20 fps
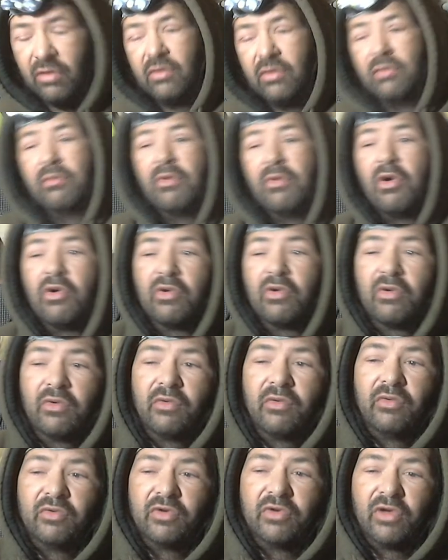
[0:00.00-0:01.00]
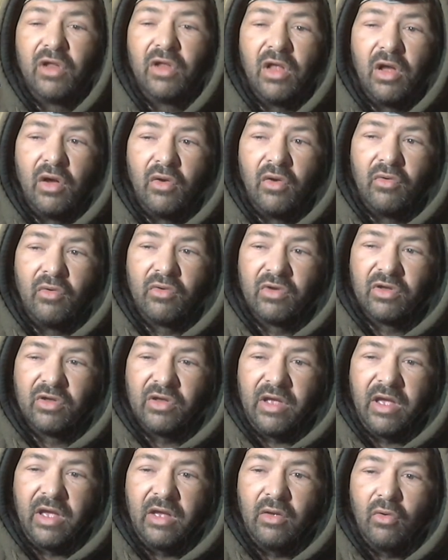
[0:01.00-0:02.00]
in the motor was low because it
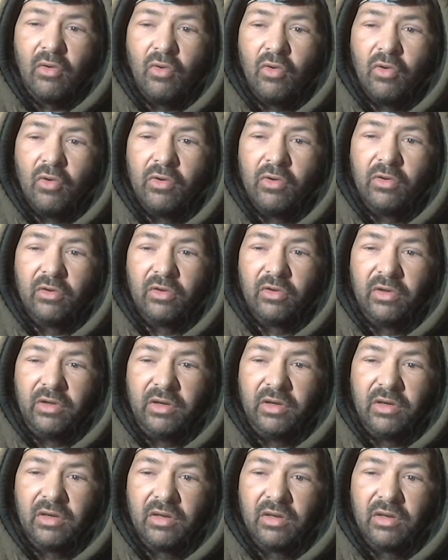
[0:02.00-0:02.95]
had oil leak.